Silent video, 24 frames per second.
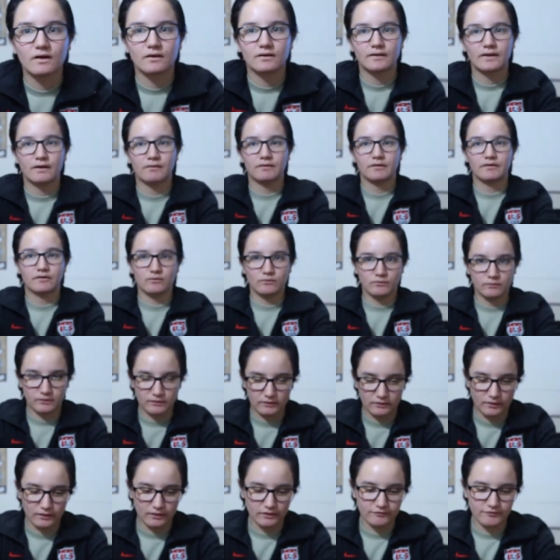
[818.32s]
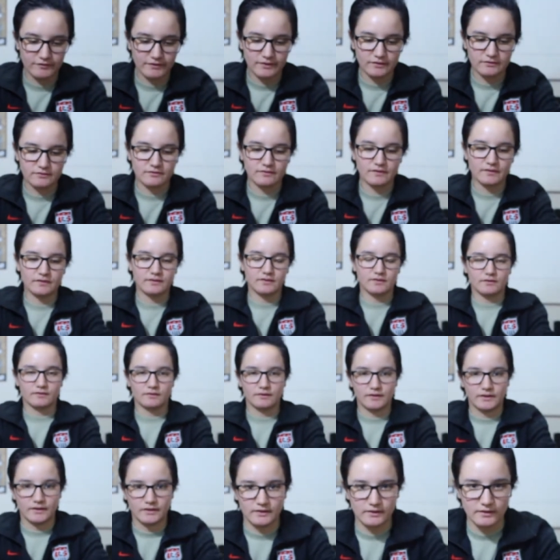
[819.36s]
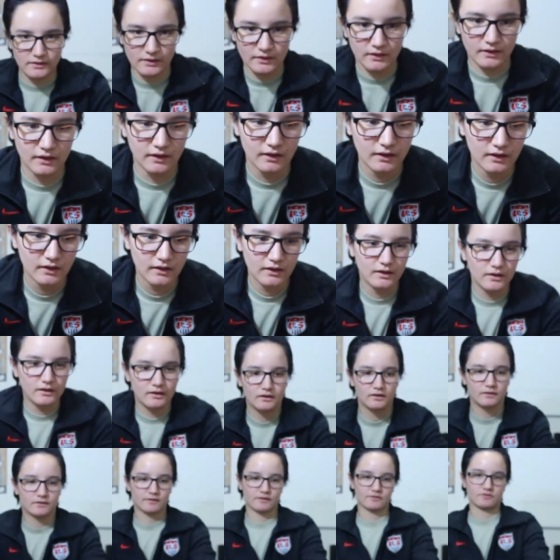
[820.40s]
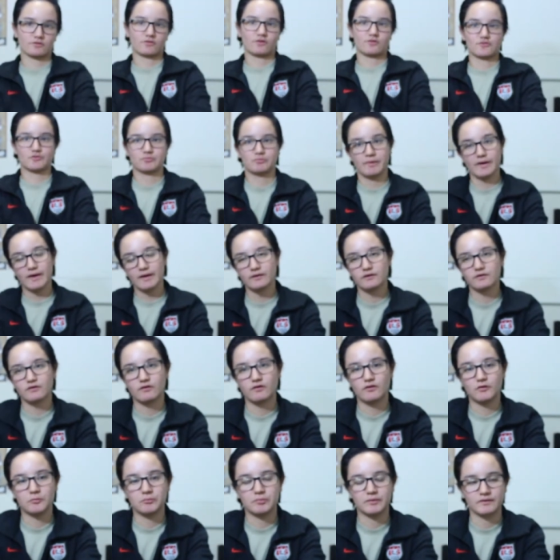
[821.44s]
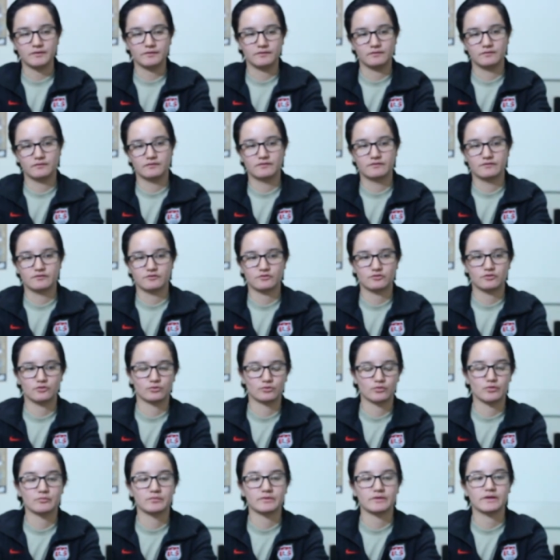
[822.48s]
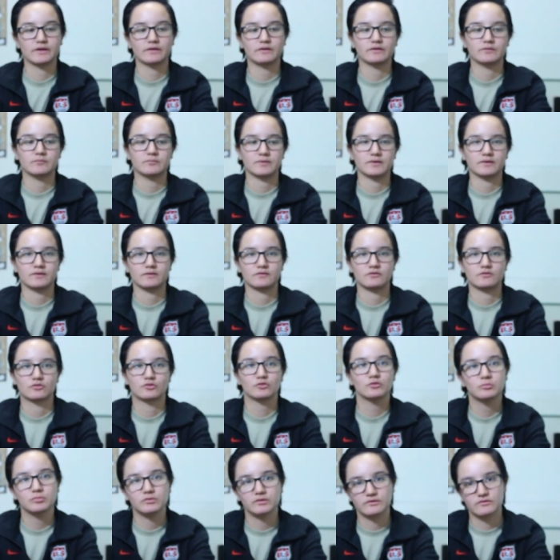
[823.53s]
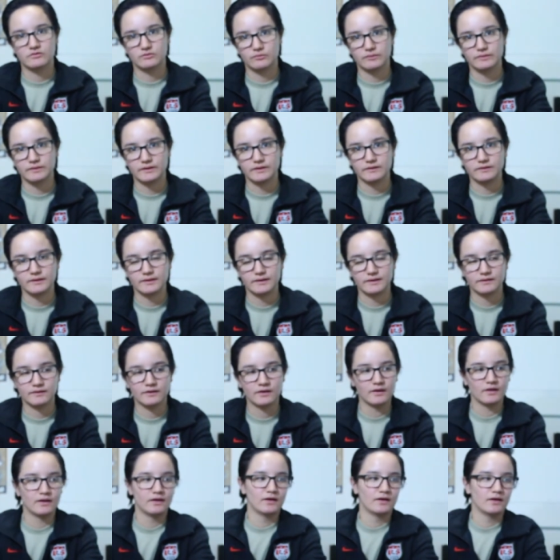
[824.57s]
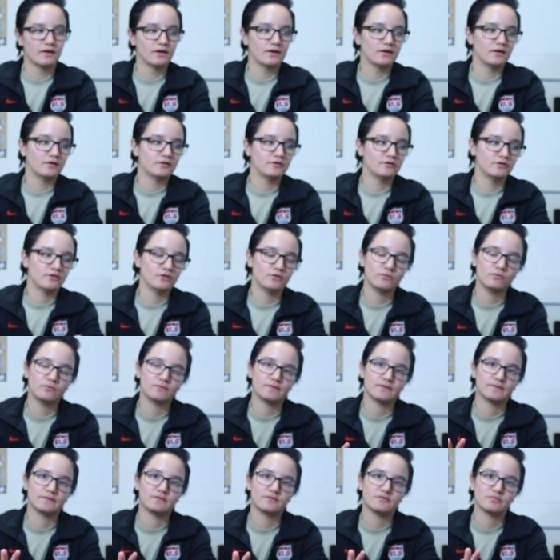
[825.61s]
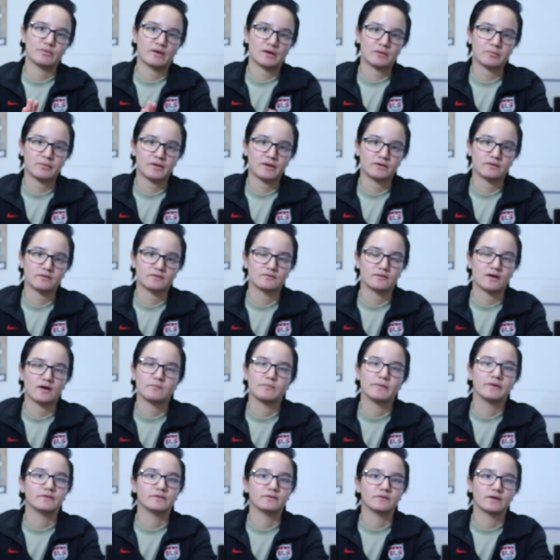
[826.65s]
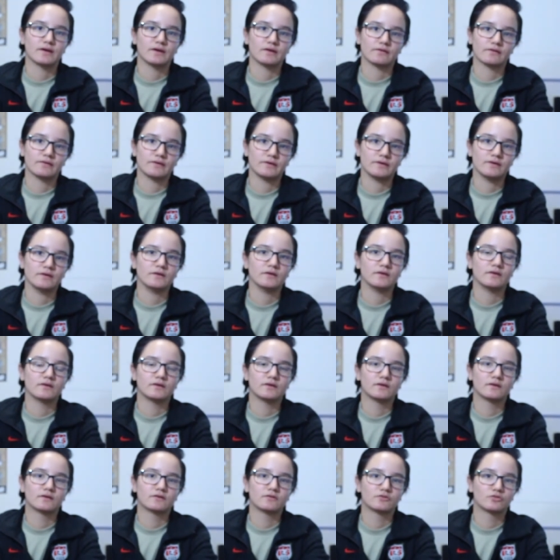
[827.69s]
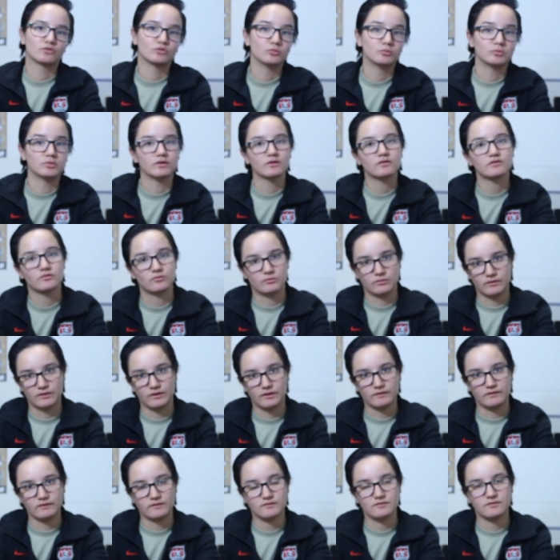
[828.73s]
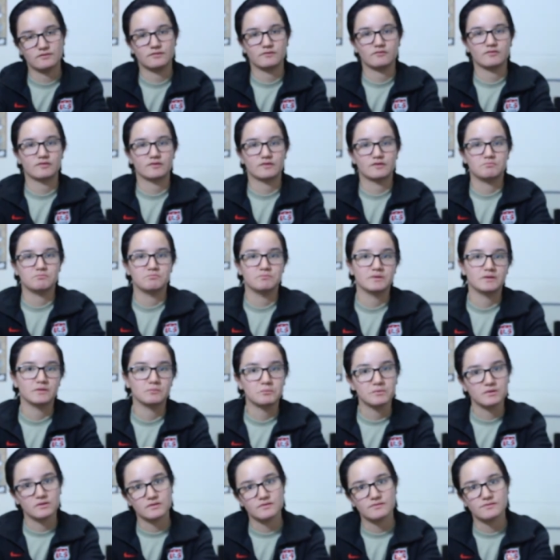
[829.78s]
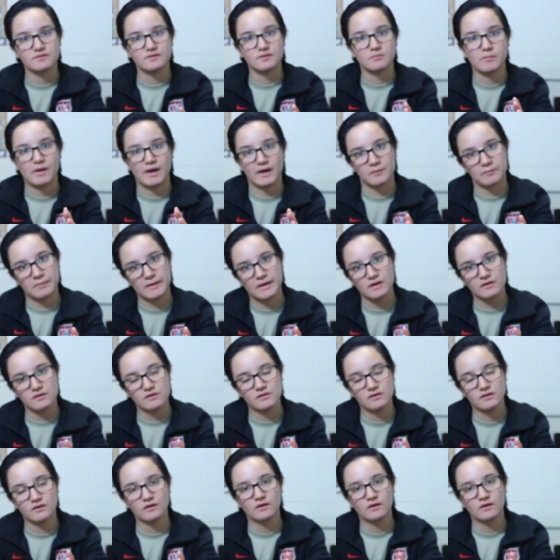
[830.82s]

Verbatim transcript: Now I know what a lot of you guys are thinking, like, that's an awesome bag and all, but there's no room to carry my school books and whatnot. Like, note that this backpack is not meant to carry school books and whatnot. This is a very minimalistic backpack.